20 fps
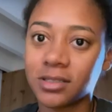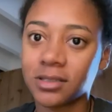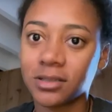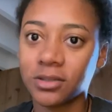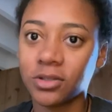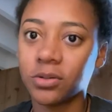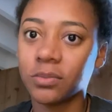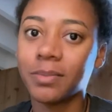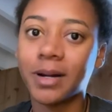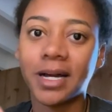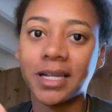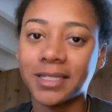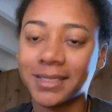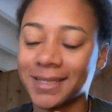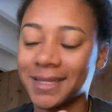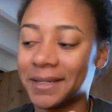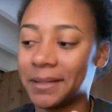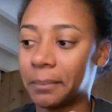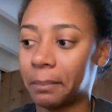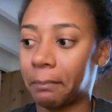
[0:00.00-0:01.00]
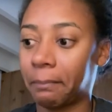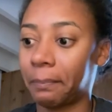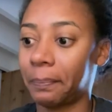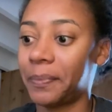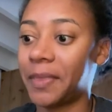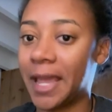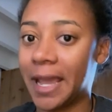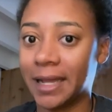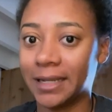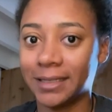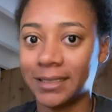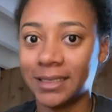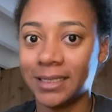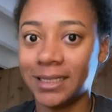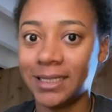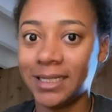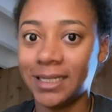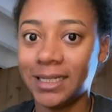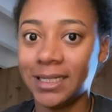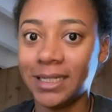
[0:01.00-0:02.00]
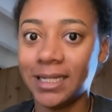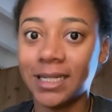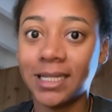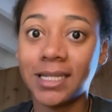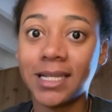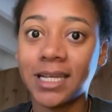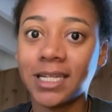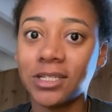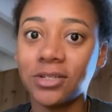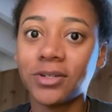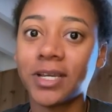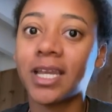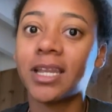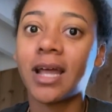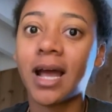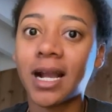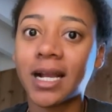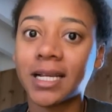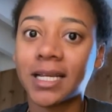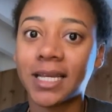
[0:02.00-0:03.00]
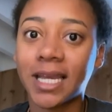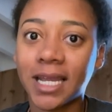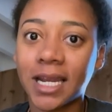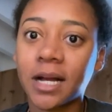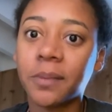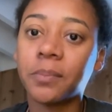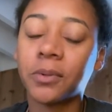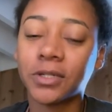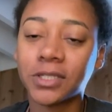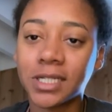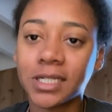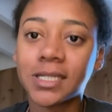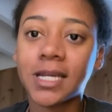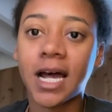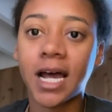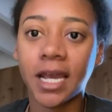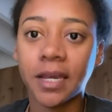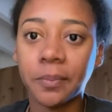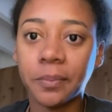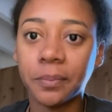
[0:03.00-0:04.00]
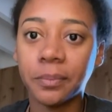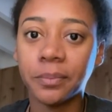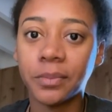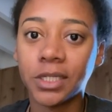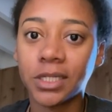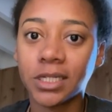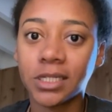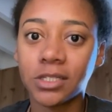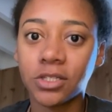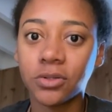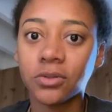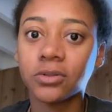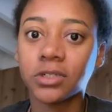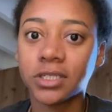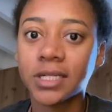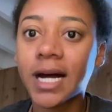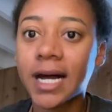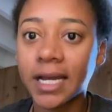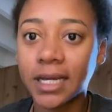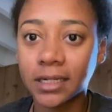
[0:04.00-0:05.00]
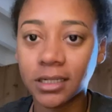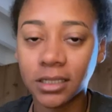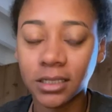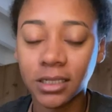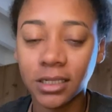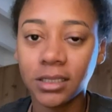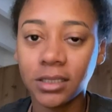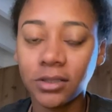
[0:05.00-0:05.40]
your body's like that. And then you cannot get up all the time because you're tired.